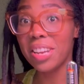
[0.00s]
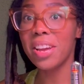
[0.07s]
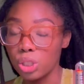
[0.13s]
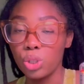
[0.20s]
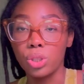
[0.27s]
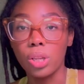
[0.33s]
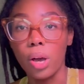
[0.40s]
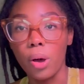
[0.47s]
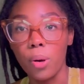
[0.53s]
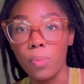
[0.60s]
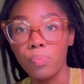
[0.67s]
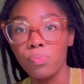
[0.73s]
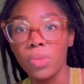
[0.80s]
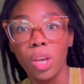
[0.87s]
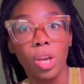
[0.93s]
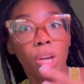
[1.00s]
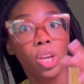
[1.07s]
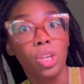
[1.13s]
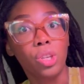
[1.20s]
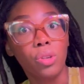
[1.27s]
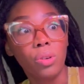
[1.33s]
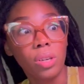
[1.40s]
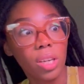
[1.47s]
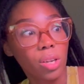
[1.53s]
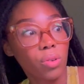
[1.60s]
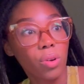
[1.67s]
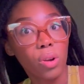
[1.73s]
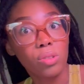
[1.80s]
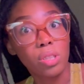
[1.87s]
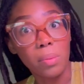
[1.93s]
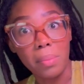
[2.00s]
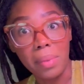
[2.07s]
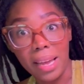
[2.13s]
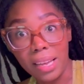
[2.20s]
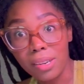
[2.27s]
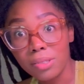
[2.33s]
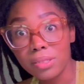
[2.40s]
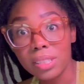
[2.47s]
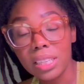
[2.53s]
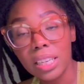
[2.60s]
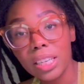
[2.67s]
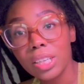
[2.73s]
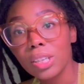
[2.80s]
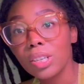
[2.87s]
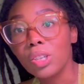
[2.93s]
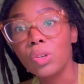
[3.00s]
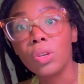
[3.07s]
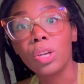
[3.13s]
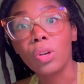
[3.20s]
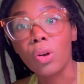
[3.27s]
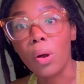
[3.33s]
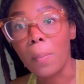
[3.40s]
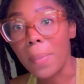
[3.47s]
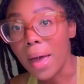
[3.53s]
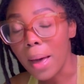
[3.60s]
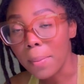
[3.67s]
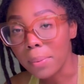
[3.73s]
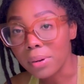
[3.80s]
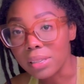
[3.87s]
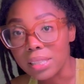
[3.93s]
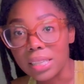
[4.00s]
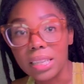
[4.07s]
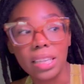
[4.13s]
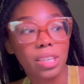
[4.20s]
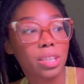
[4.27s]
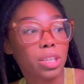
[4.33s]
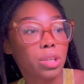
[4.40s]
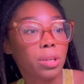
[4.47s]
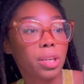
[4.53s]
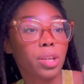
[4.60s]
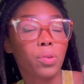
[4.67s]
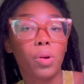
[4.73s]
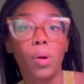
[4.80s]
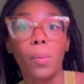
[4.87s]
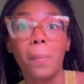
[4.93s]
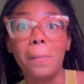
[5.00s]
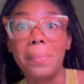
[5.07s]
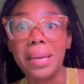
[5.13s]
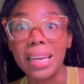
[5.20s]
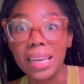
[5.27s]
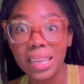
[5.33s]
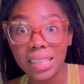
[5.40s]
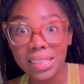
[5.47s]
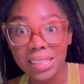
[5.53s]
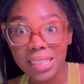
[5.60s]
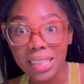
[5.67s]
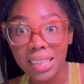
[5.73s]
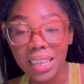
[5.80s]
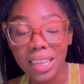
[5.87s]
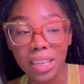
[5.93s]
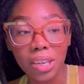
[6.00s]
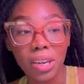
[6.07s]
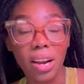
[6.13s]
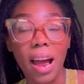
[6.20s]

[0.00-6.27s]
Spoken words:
So, you can grow tomatoes in here, you can grow peppers in here, you can grow beans in here.